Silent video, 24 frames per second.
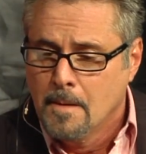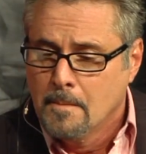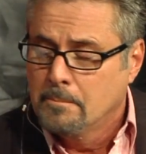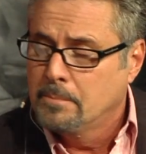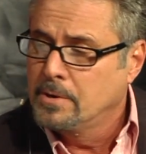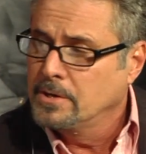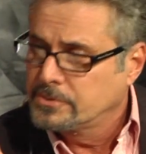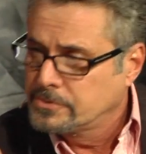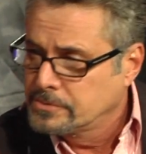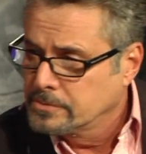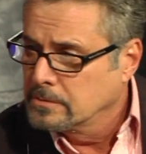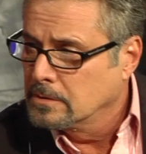
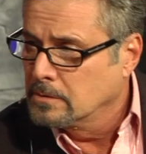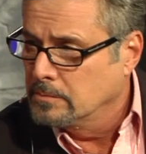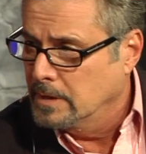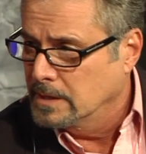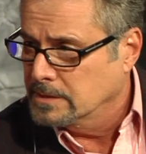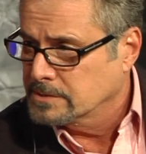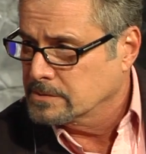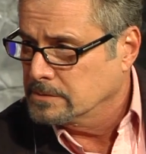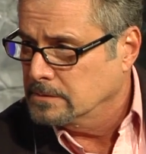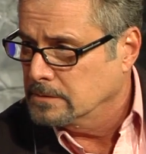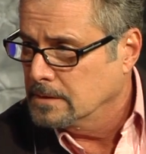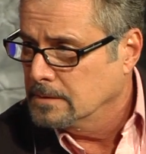But you're a
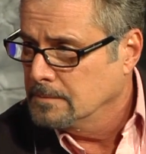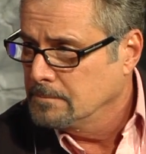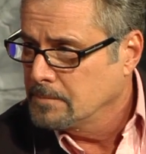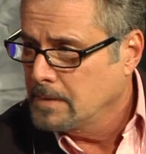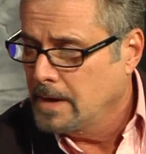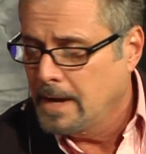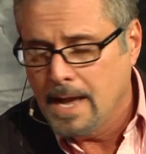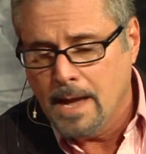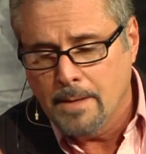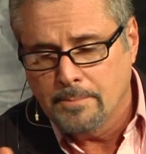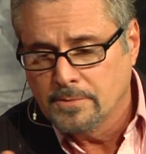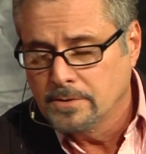wrestler.
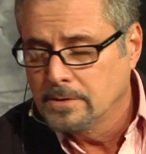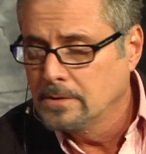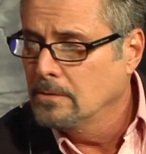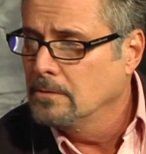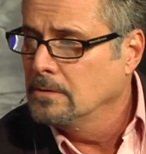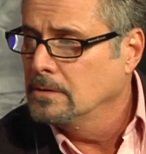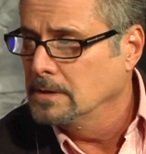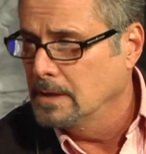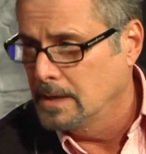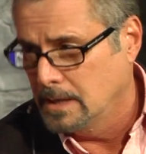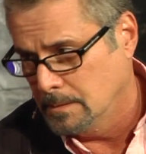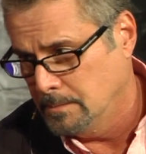I happen to know a
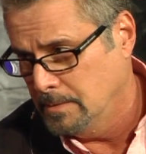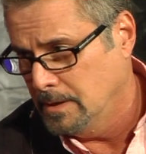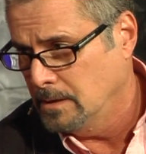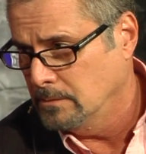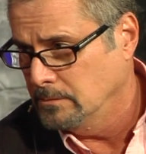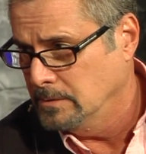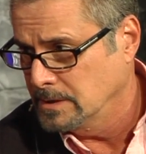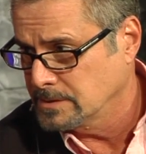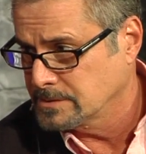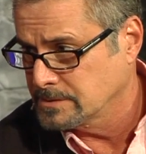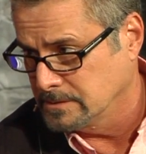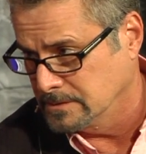lot about
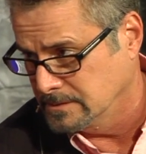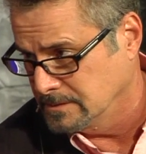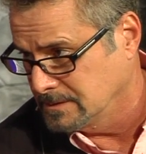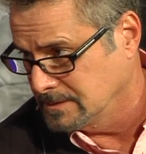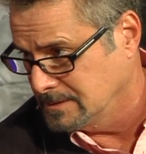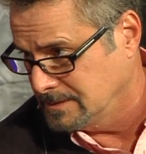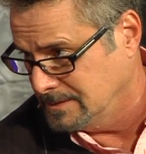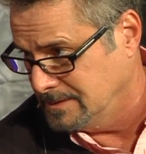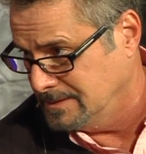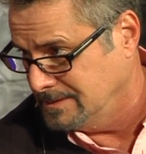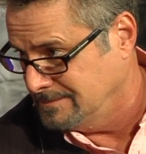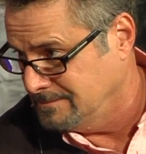wrestling,
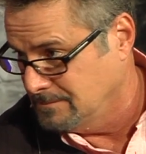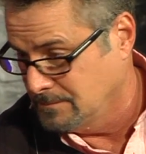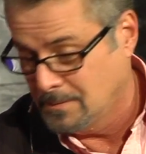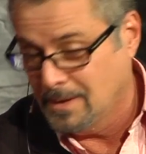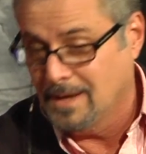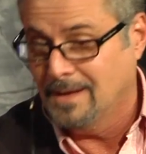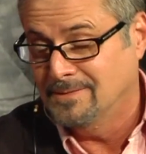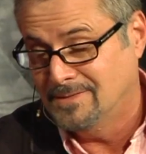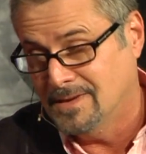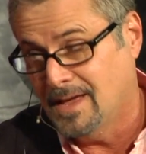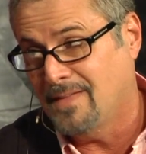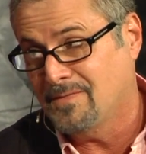and
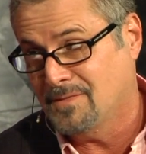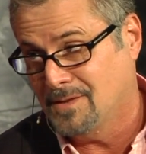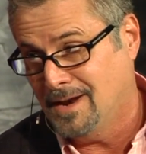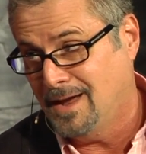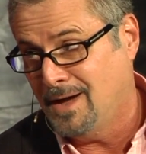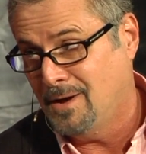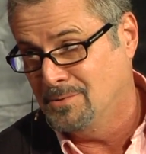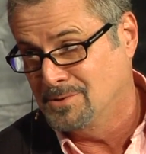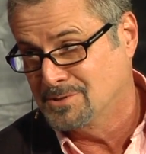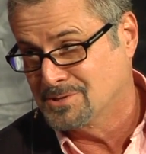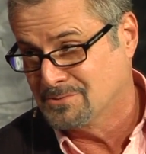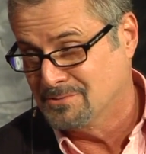well, not that I
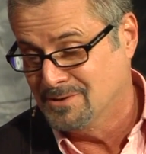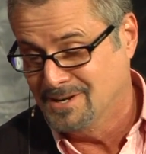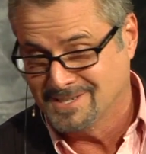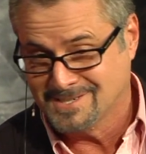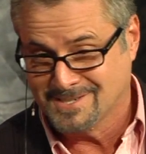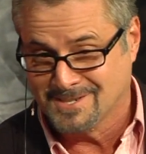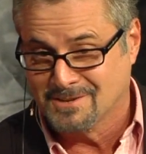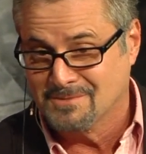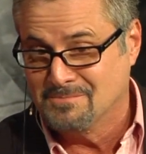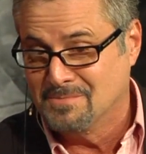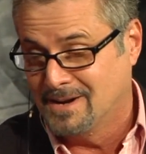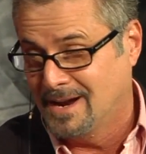was a
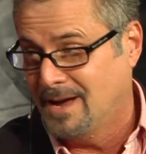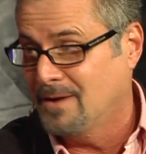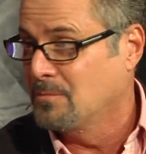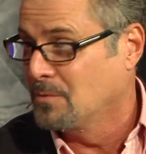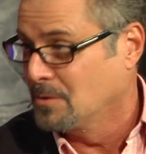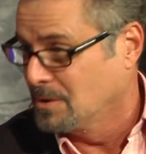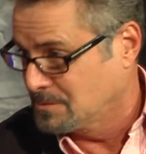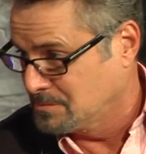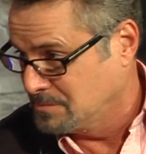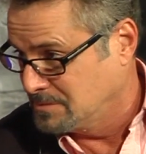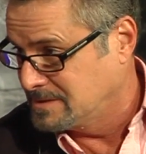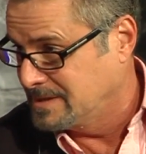wrestler, but I've
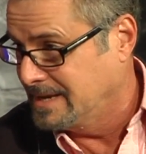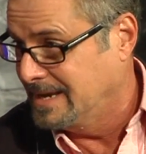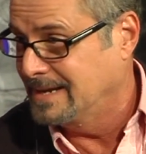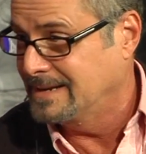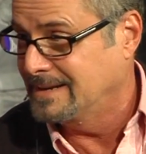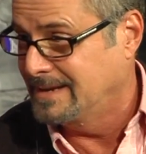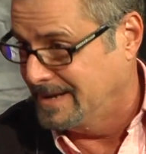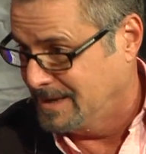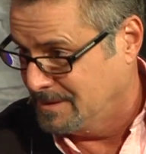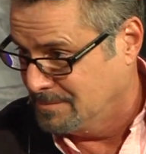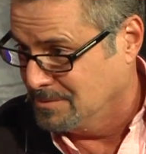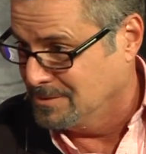worked with Dan
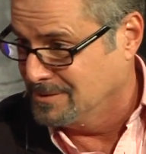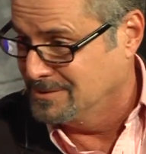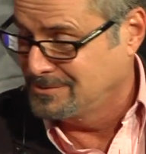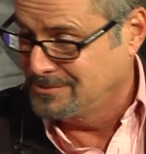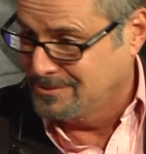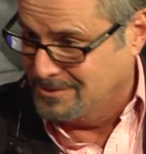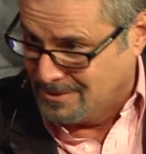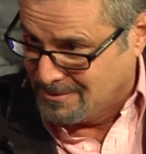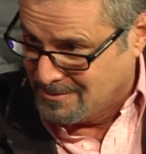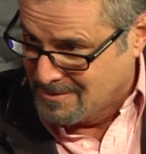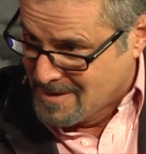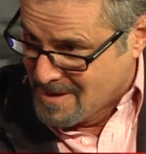Gable, and you
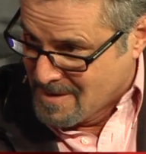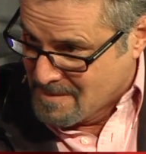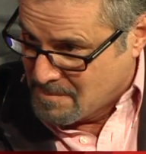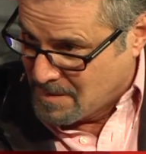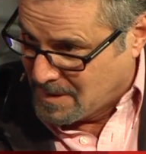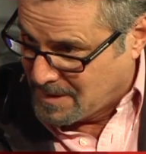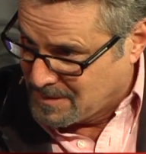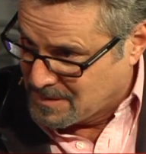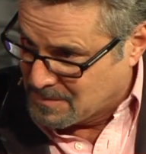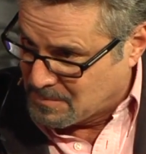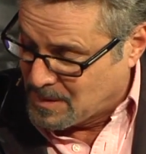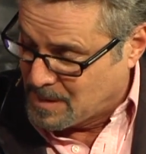know,
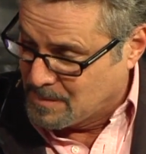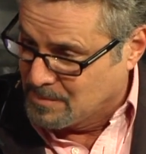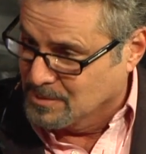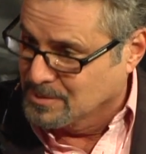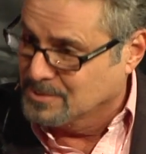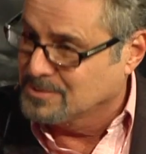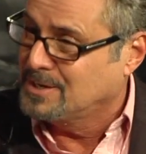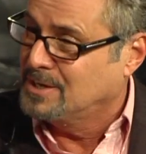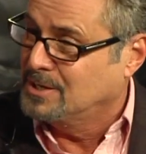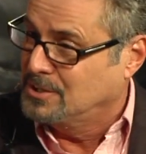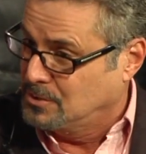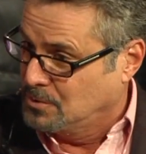many of the
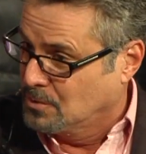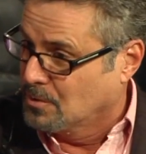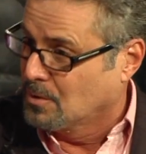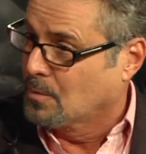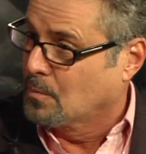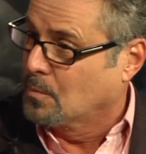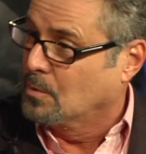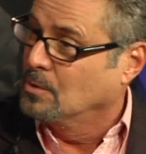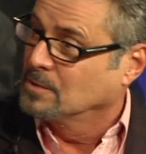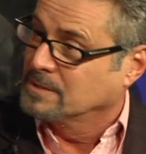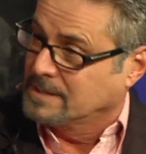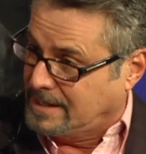people in your
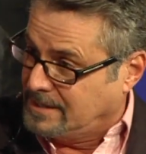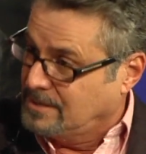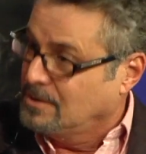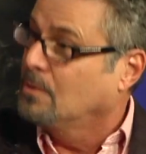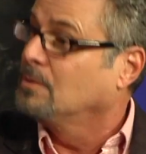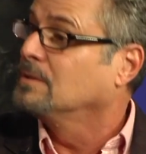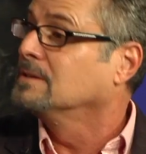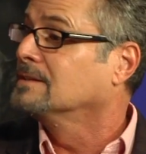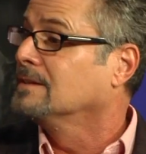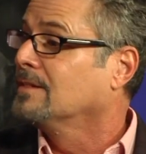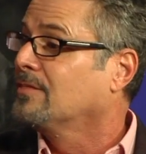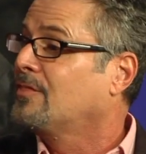world, I know a
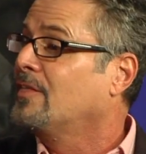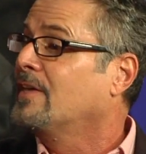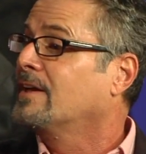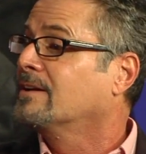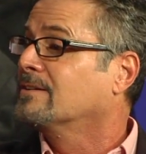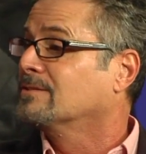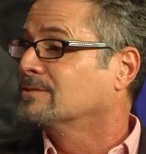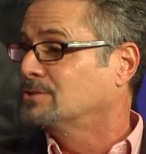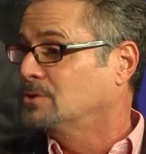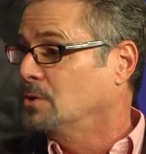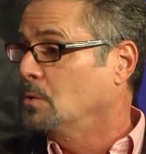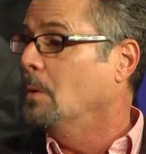little thing
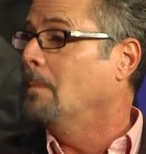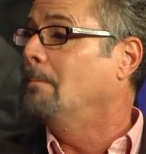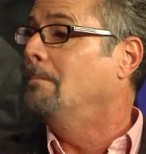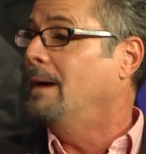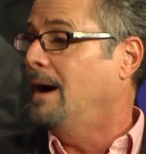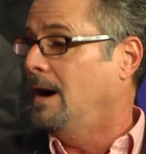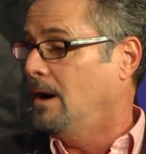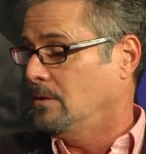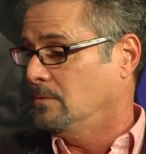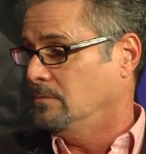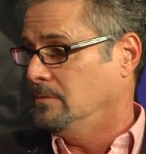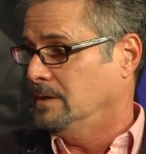or two
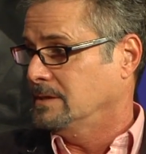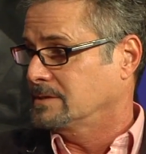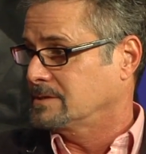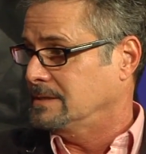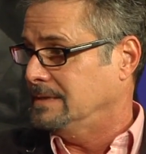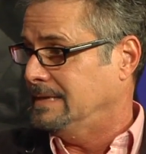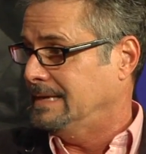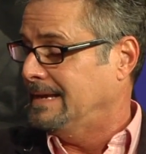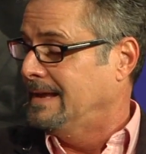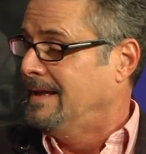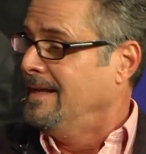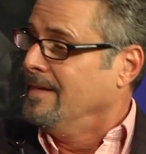about
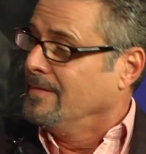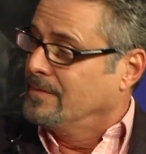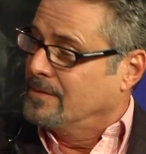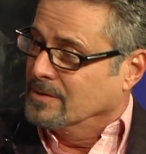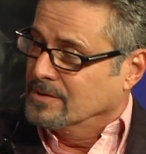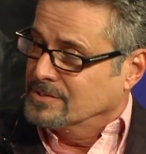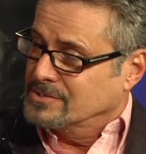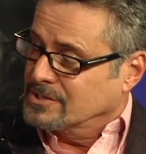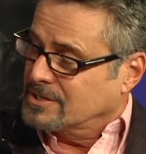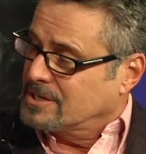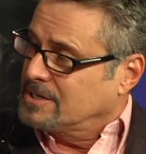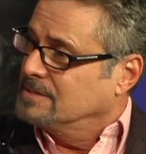wrestling. There
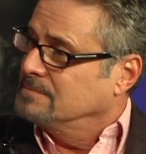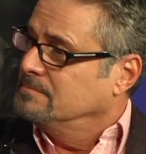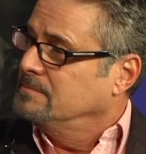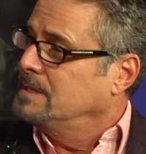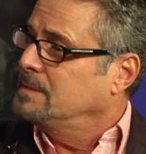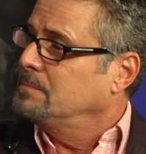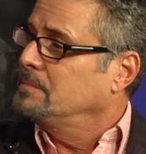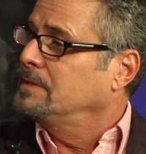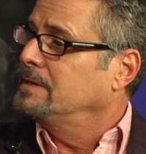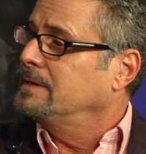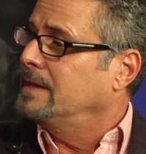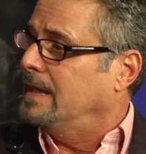is a
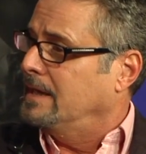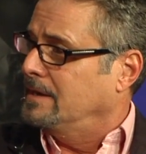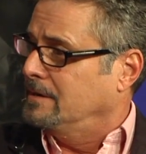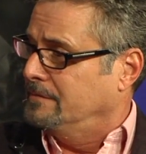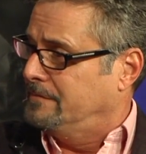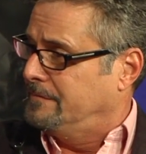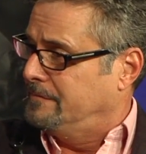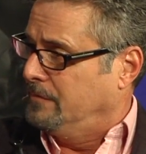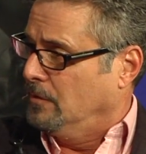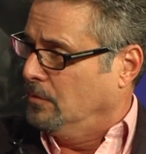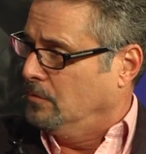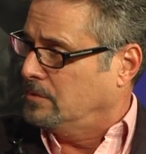commitment and a
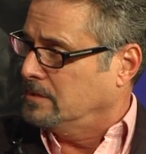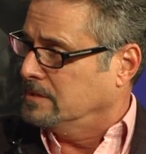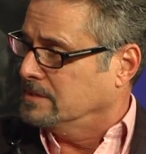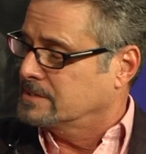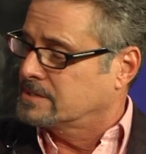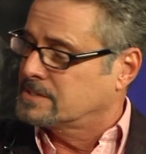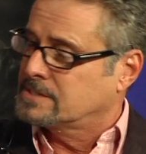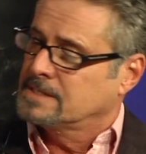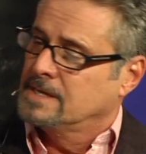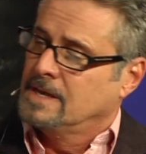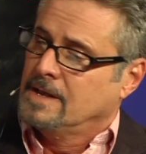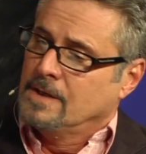
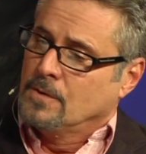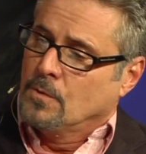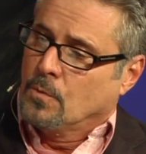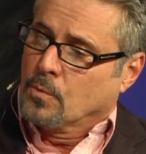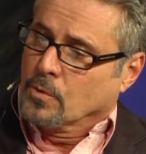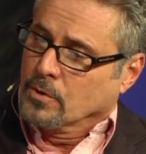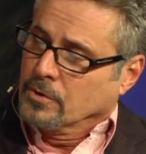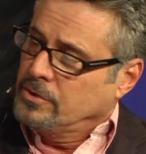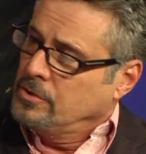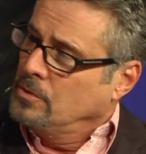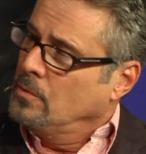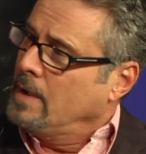focus.
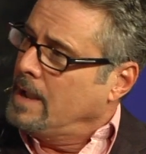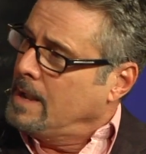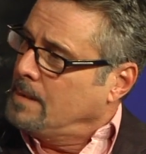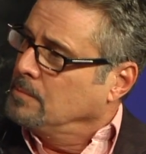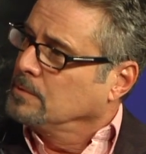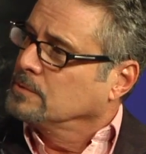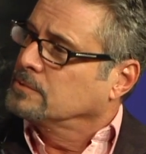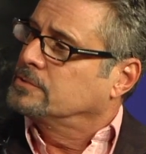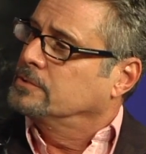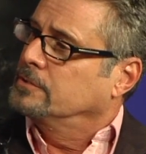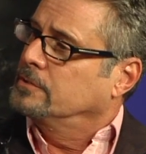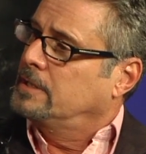Were you
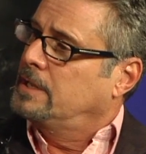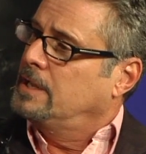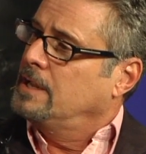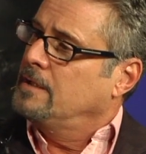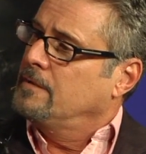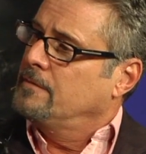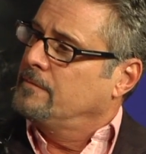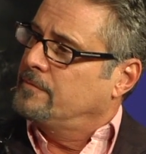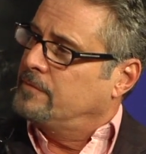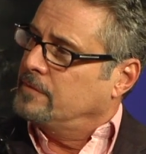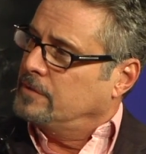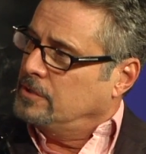able to
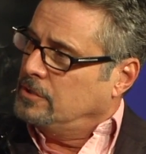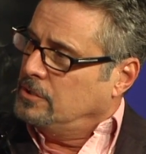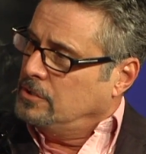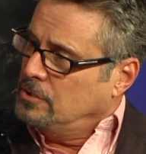give